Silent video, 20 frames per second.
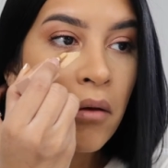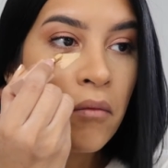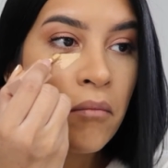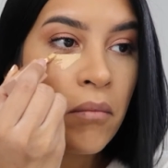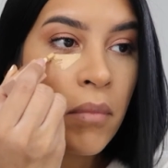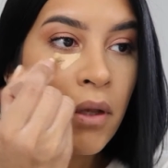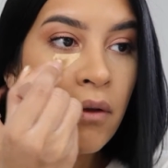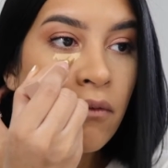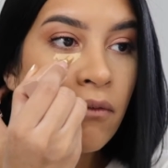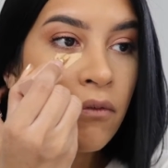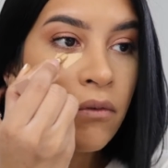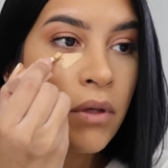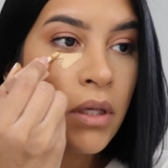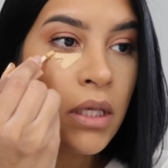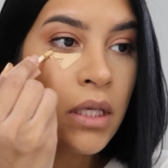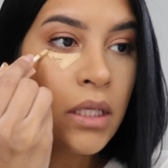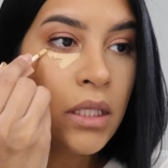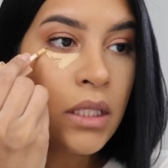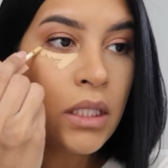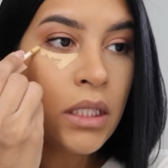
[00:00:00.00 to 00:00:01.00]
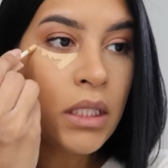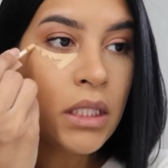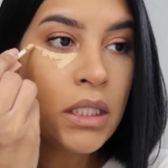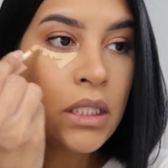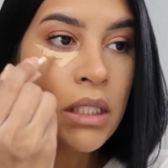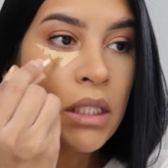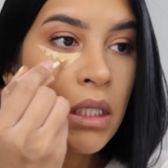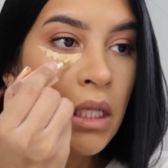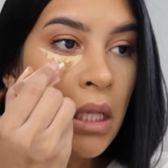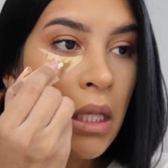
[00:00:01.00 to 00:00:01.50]
on my face.
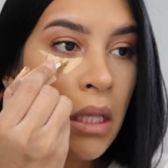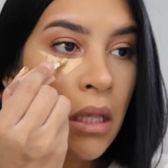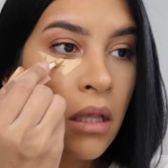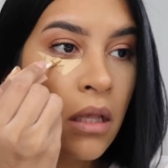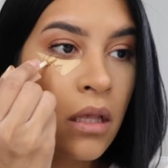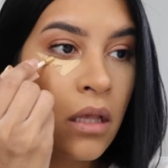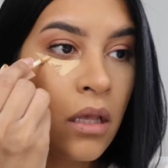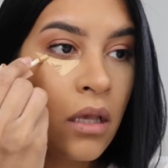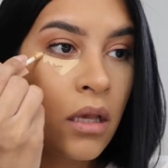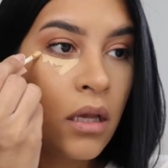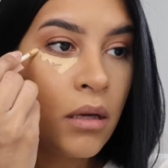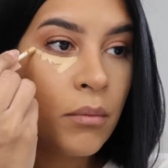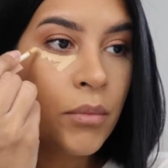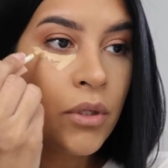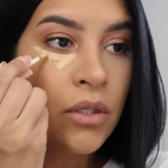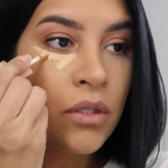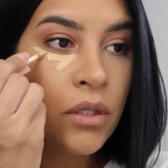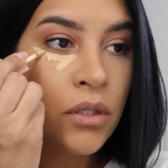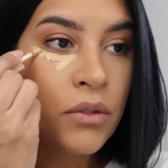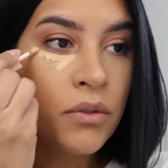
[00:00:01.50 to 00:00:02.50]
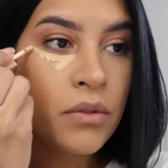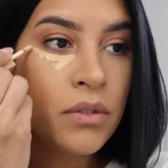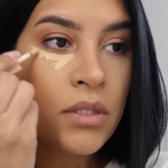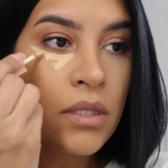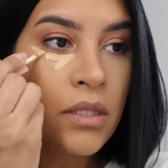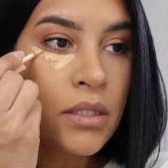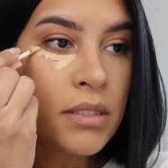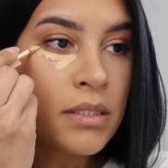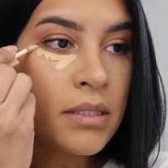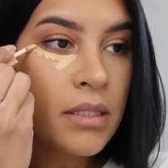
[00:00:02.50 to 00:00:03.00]
I'm gonna use
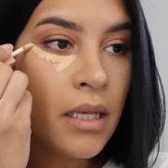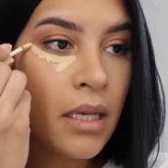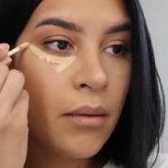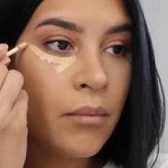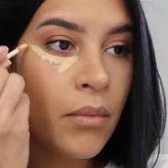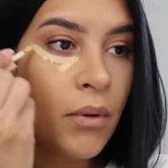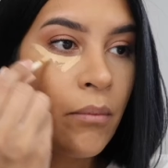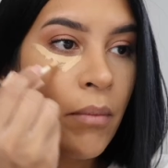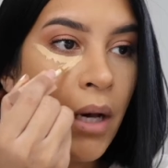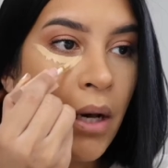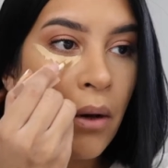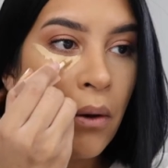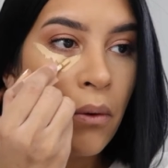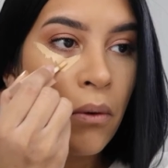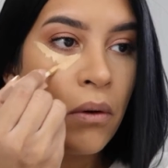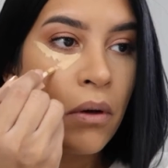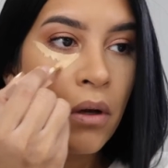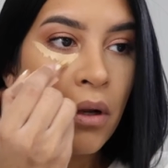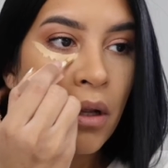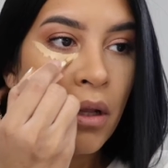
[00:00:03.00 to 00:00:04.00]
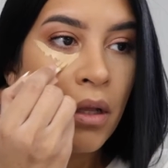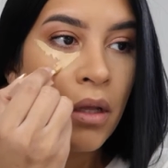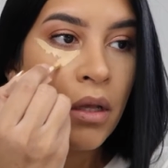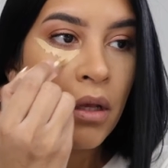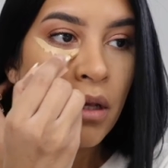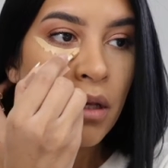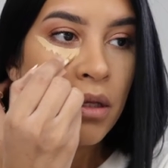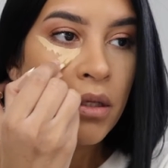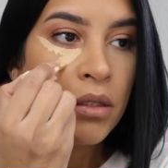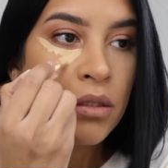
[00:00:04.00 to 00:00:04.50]
the same amount.
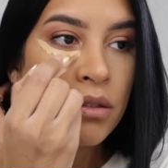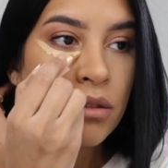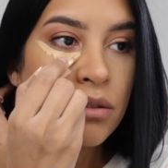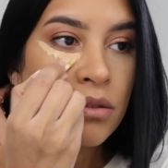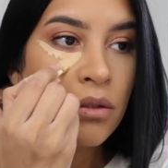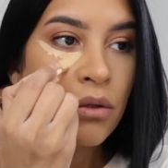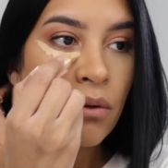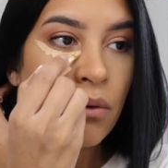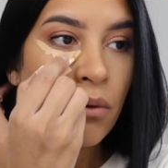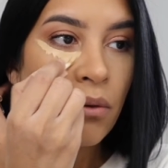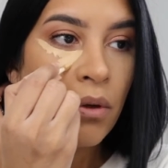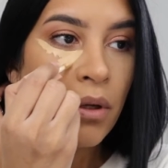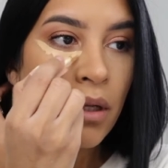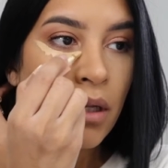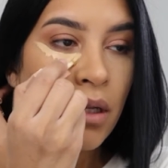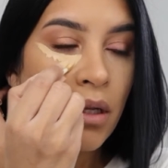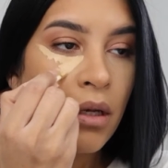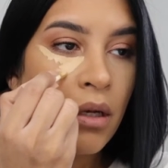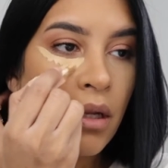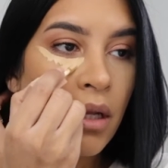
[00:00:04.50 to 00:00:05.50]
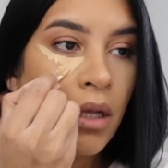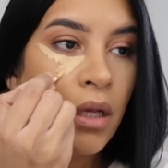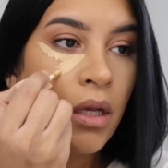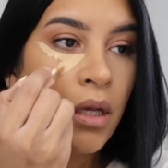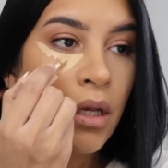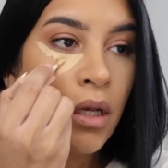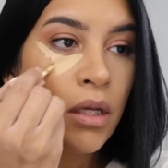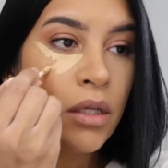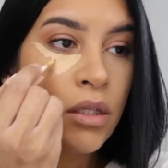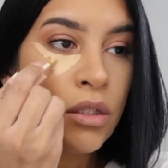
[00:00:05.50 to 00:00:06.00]
Just go in
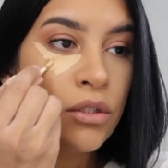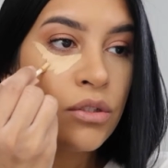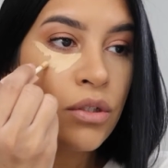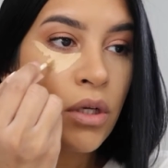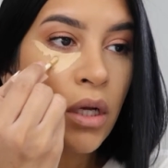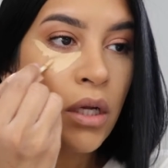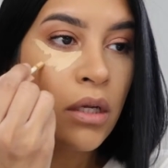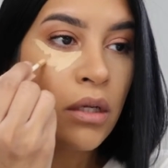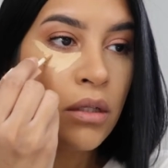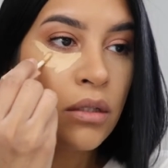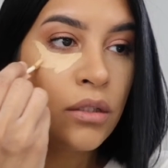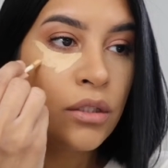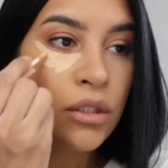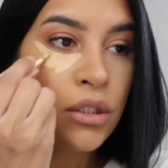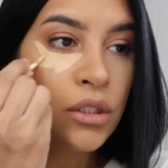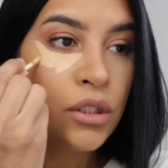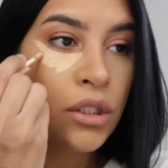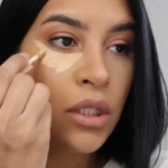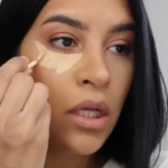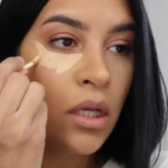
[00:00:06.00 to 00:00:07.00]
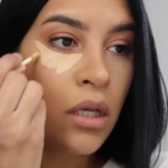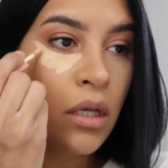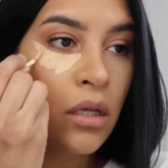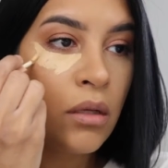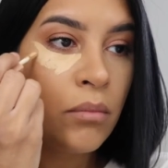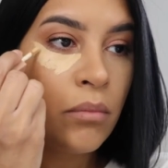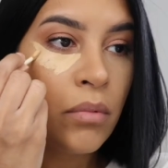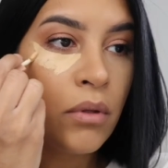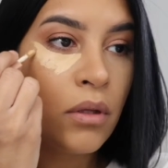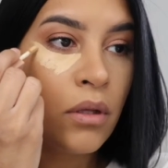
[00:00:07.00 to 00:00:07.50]
a triangular
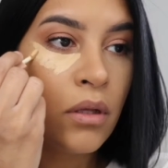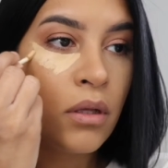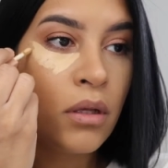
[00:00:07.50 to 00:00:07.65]
shape.